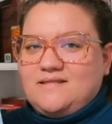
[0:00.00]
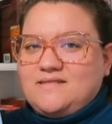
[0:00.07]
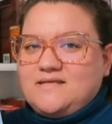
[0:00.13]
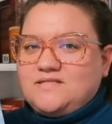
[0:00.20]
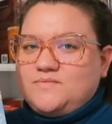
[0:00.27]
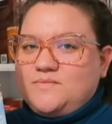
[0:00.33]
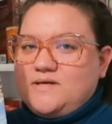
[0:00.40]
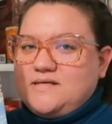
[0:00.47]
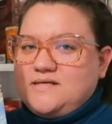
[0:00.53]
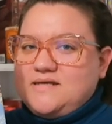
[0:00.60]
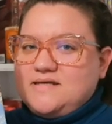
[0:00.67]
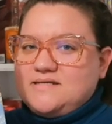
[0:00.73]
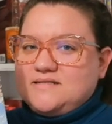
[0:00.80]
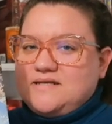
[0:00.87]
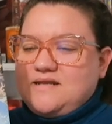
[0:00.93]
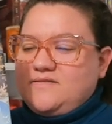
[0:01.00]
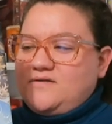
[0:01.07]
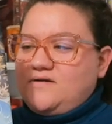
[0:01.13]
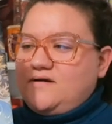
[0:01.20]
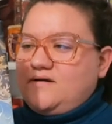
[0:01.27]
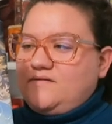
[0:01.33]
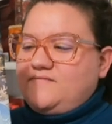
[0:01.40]
This one is
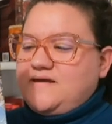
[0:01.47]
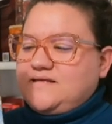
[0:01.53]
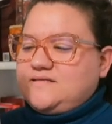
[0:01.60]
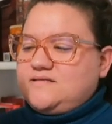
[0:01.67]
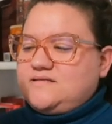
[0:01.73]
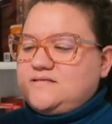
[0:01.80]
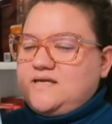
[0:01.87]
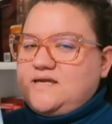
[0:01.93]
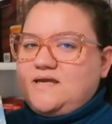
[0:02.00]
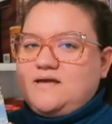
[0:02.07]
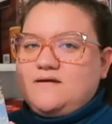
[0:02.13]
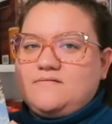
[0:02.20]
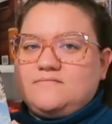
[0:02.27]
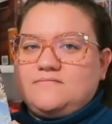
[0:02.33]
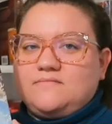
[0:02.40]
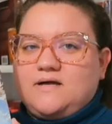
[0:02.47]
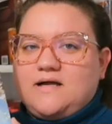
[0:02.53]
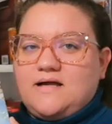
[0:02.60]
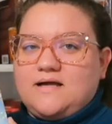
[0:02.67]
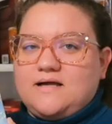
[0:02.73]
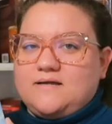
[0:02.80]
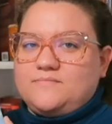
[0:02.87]
another fantasy
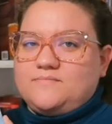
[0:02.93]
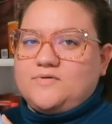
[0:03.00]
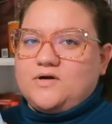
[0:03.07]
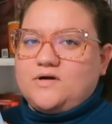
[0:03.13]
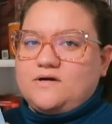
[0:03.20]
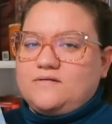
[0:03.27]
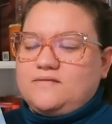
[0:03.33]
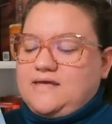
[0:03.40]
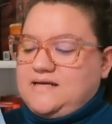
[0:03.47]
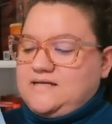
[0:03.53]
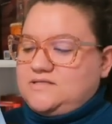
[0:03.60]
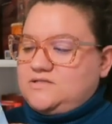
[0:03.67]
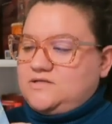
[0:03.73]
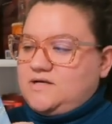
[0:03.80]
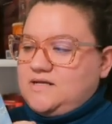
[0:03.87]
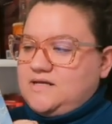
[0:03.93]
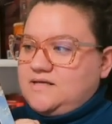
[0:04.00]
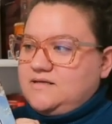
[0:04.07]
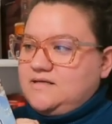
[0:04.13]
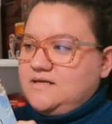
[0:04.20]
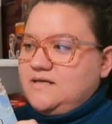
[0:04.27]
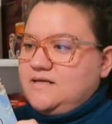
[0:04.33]
book that I started.